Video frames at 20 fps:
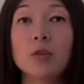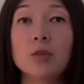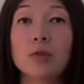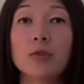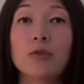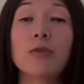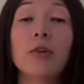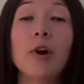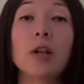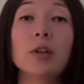
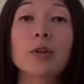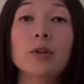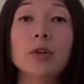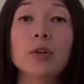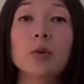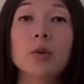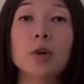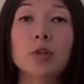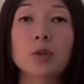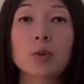to follow
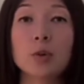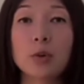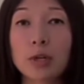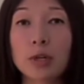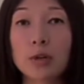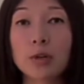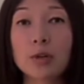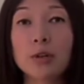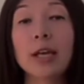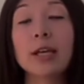you on
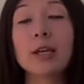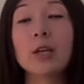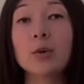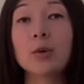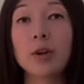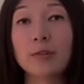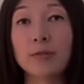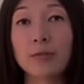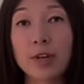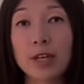Twitter, like you
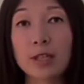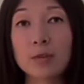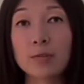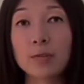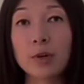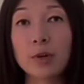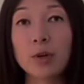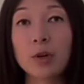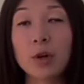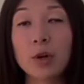on
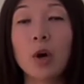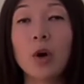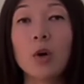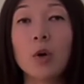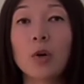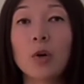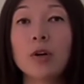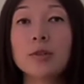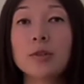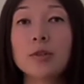Facebook,
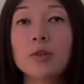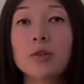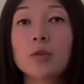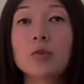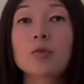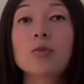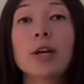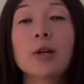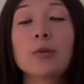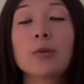or also to
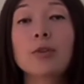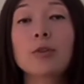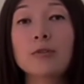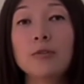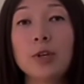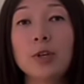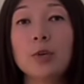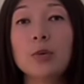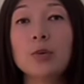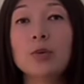write
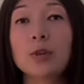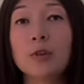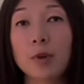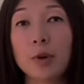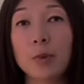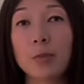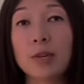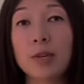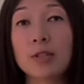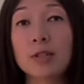reviews of
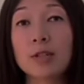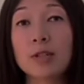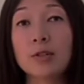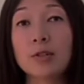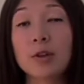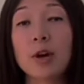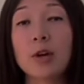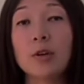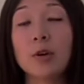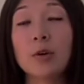your
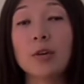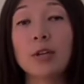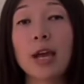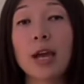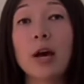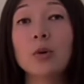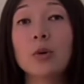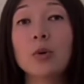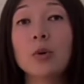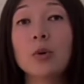business on your
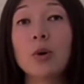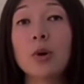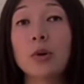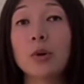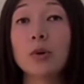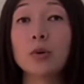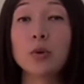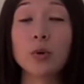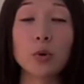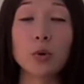Yahoo or
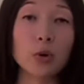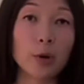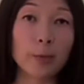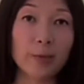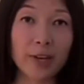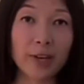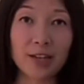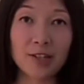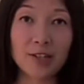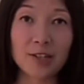your Google
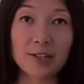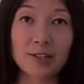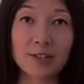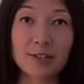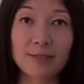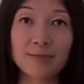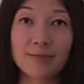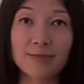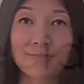pages.